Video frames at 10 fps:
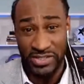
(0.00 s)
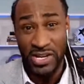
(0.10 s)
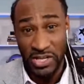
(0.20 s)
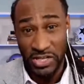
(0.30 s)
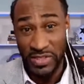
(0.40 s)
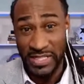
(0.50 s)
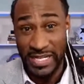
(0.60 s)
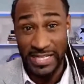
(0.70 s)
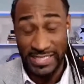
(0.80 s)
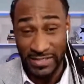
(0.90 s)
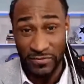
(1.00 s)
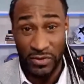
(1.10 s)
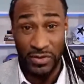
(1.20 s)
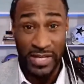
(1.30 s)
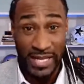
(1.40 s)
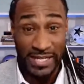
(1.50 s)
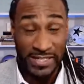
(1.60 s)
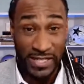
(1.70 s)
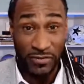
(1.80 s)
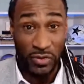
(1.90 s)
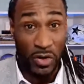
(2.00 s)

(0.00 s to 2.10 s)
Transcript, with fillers: You look at Denver. In Denver,